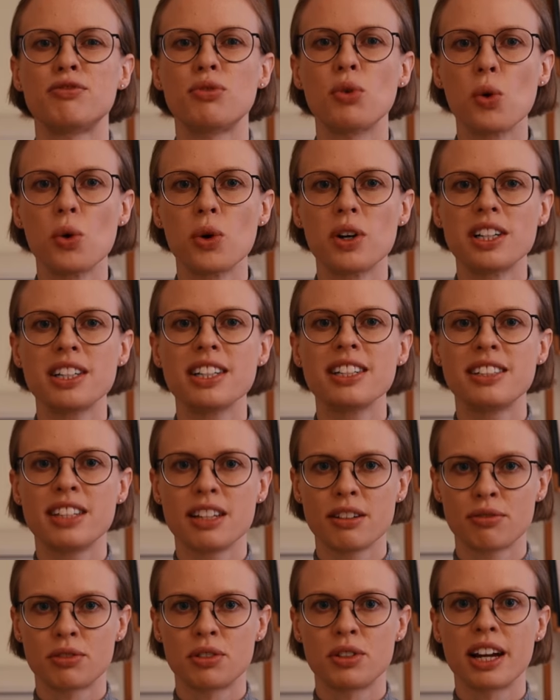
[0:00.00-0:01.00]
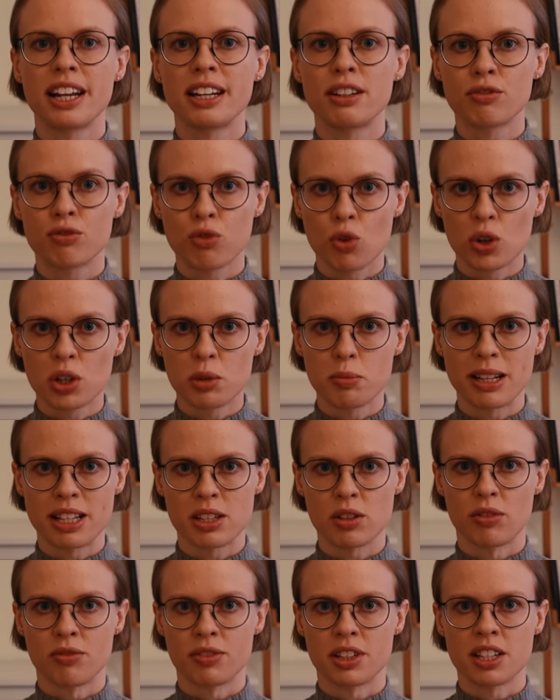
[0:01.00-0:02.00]
four different
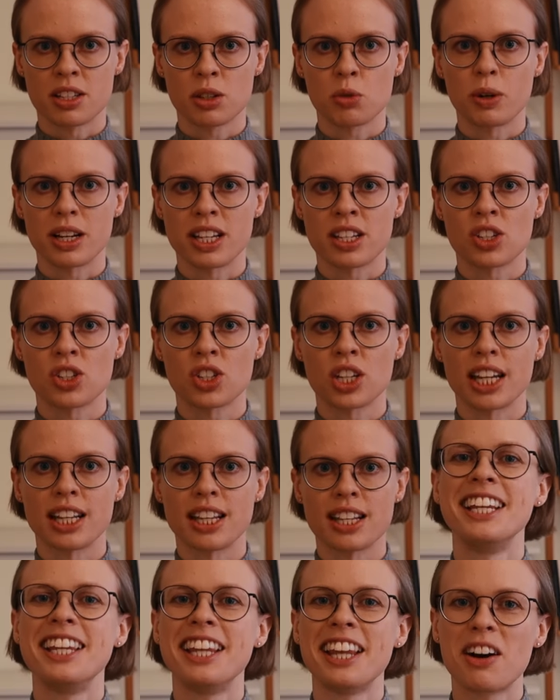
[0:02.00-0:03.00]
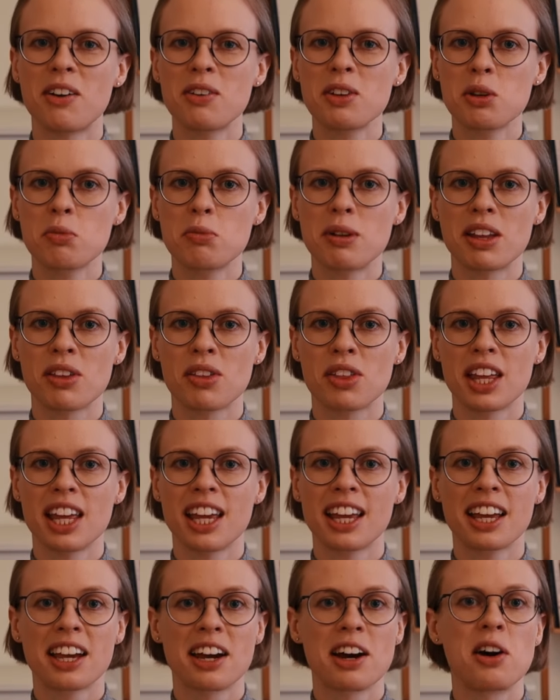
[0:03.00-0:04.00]
formats of this question. Now you may
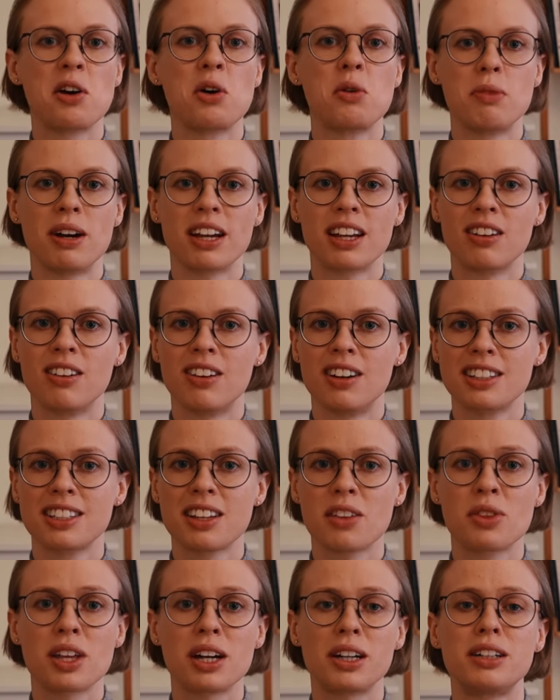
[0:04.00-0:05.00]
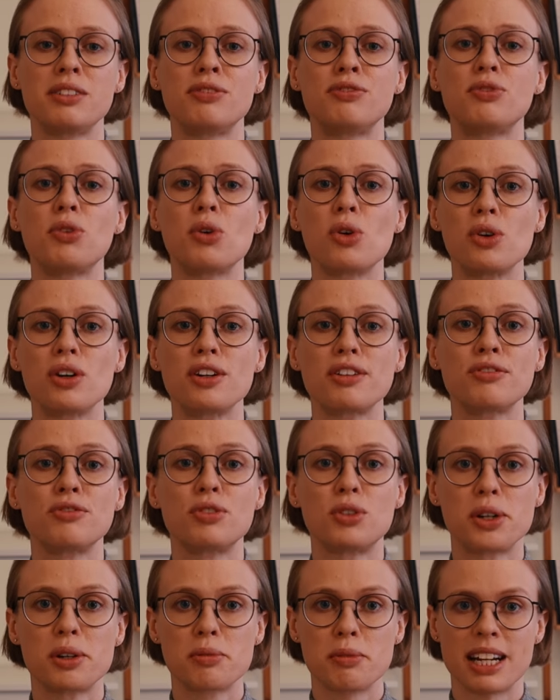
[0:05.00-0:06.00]
think, oh my god, there are four
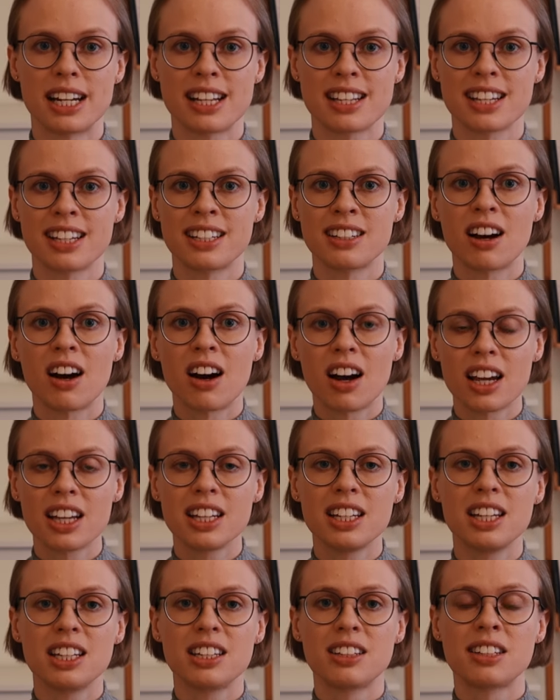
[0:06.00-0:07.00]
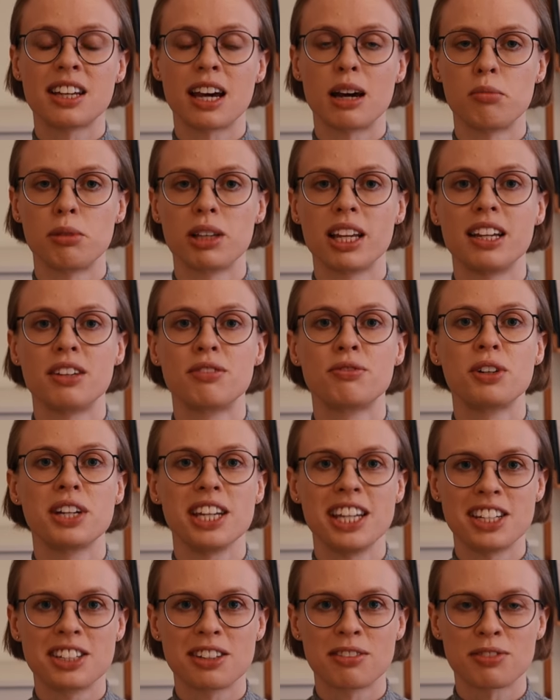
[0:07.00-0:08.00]
formats and I need a template for
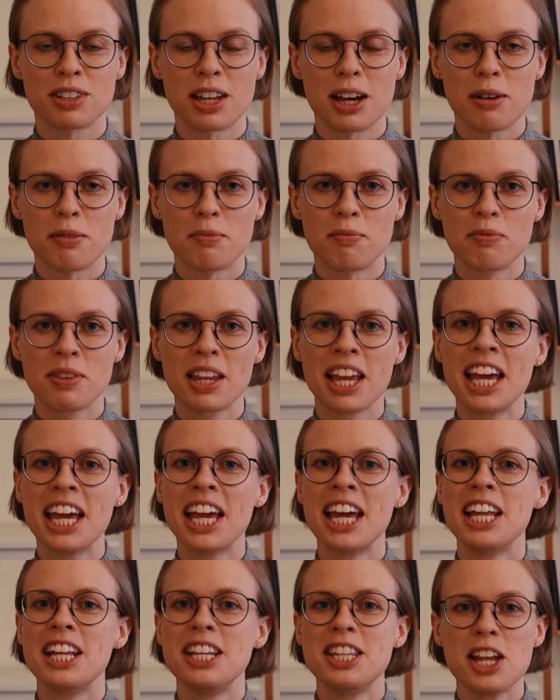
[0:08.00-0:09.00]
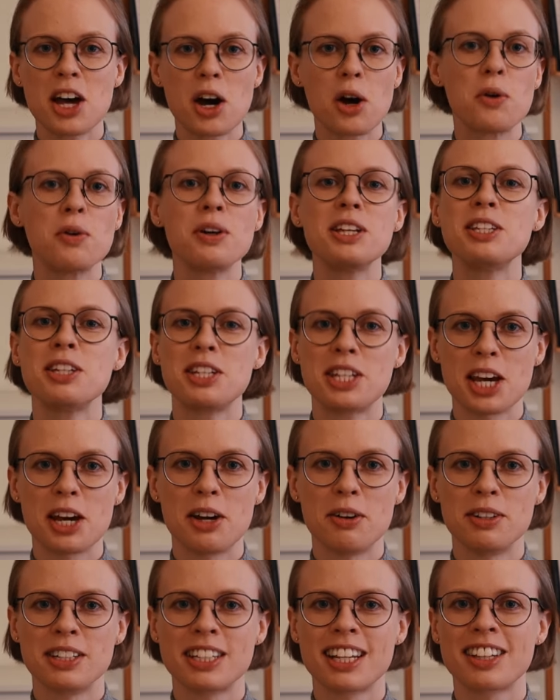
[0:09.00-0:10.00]
each of them. No, you
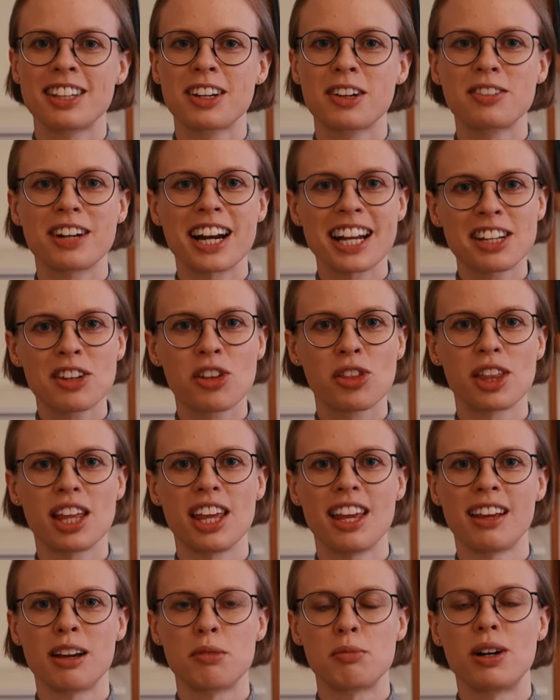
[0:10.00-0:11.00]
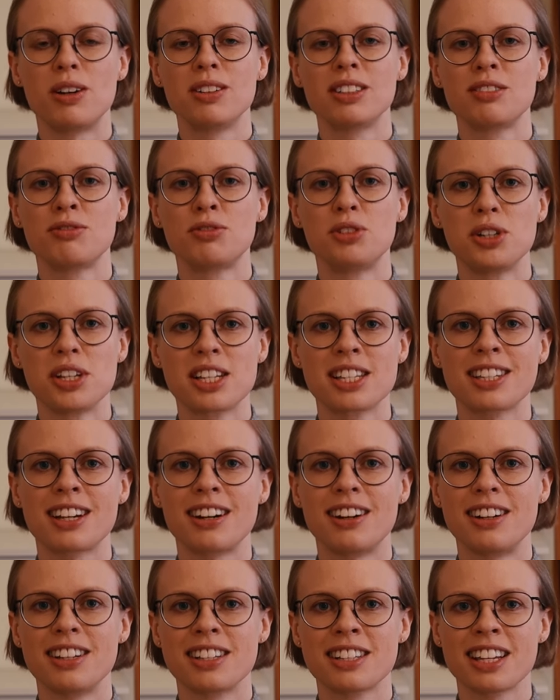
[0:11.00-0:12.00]
don't. The great thing about the first
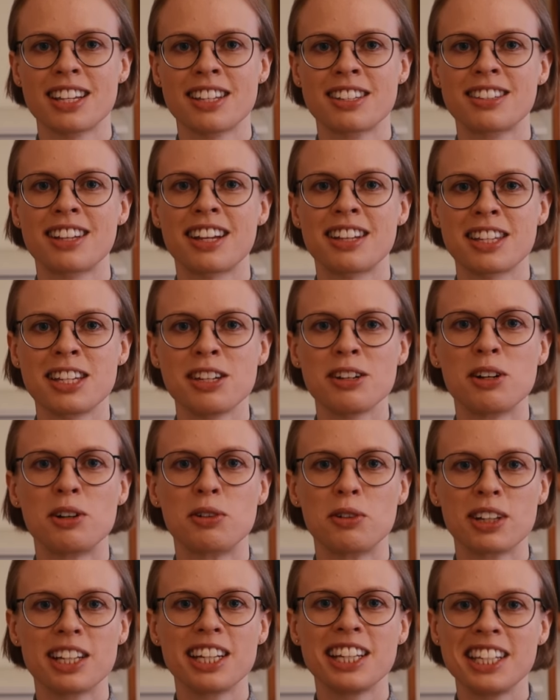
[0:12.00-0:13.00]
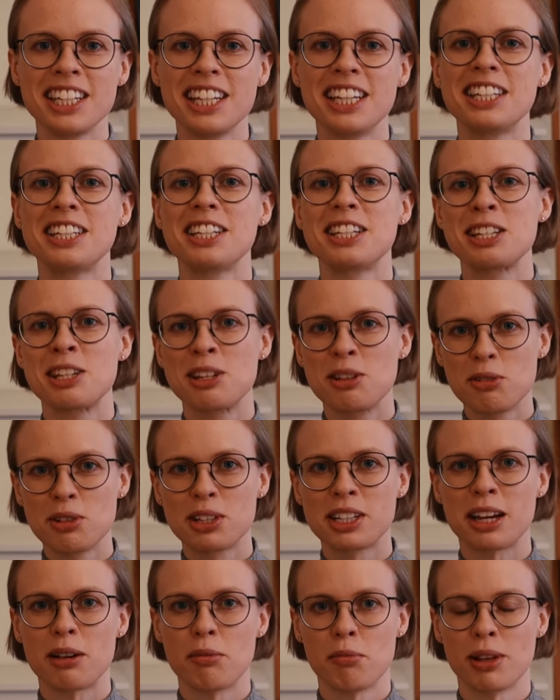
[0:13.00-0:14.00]
task is that you only need two
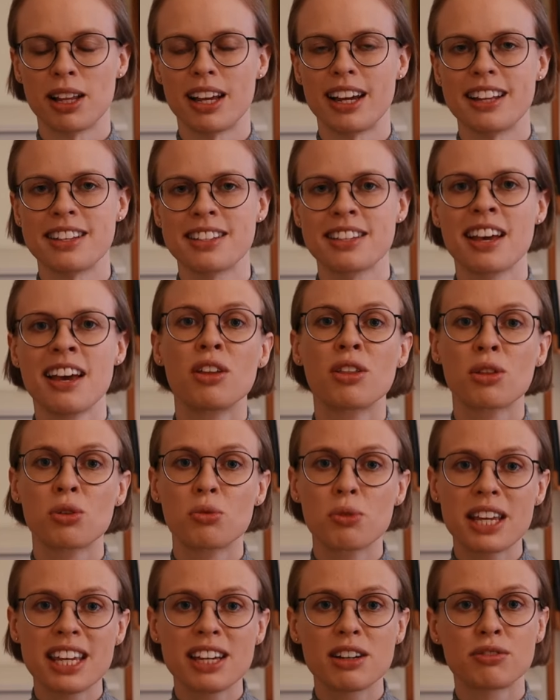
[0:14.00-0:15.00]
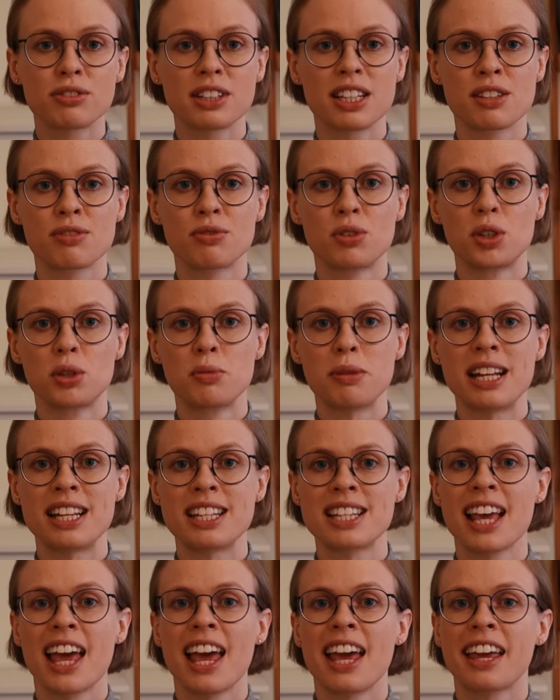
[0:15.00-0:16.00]
templates. Three of these
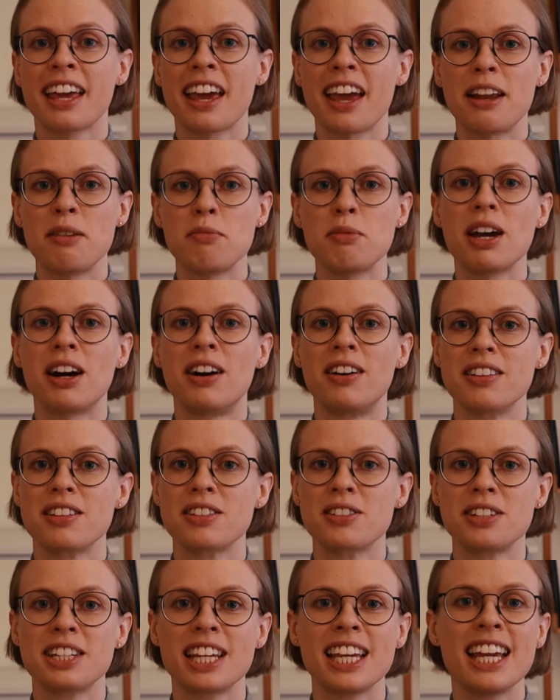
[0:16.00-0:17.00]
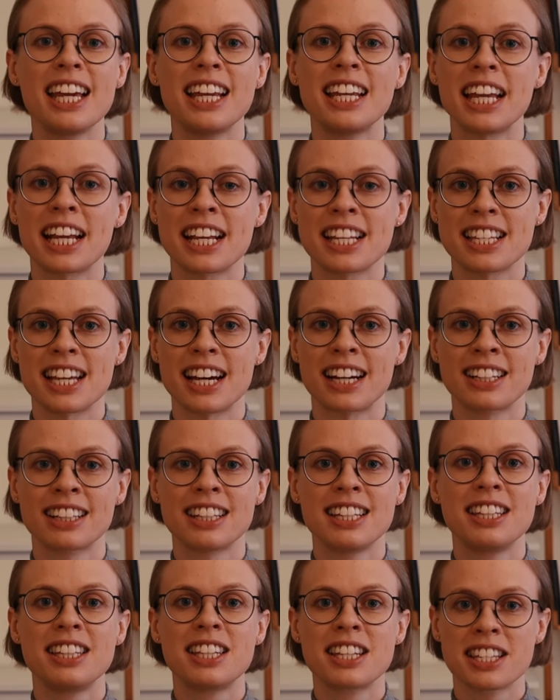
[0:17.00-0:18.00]
formats can be answered in
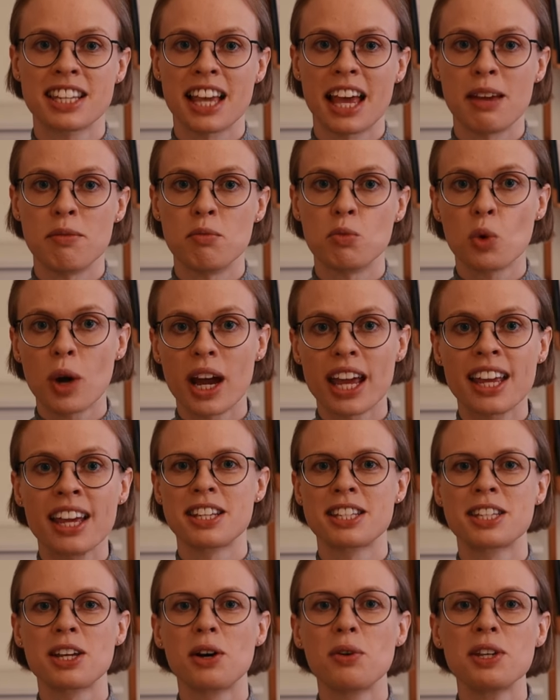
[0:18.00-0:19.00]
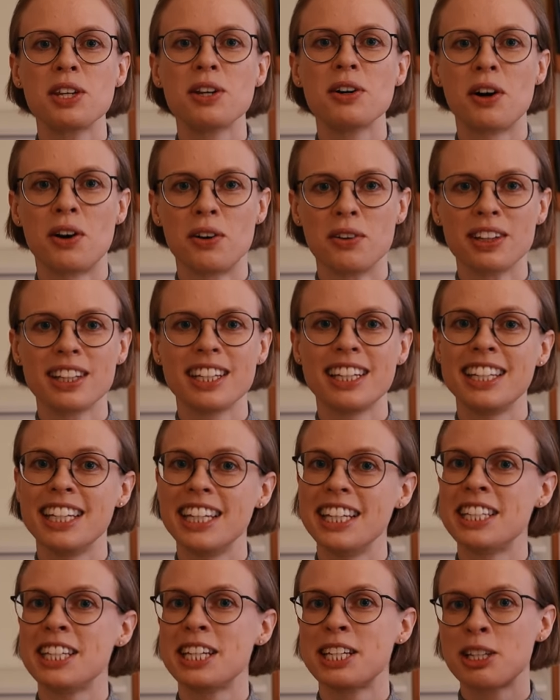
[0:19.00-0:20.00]
exactly the same way, so you only
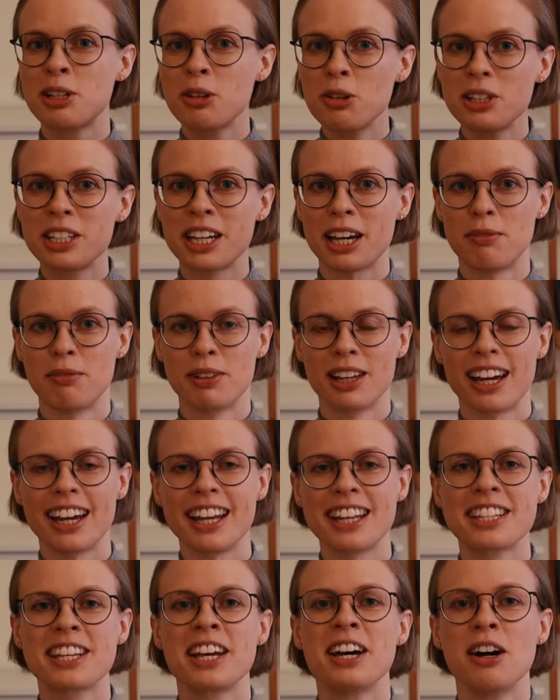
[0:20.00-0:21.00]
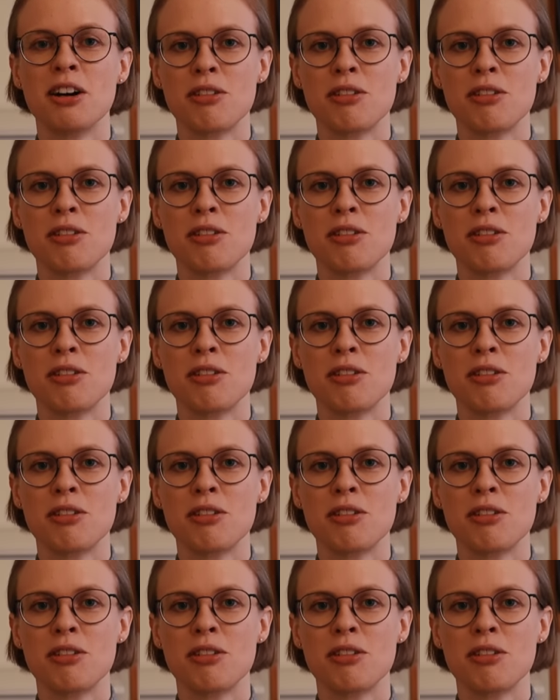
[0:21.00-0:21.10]
need two templates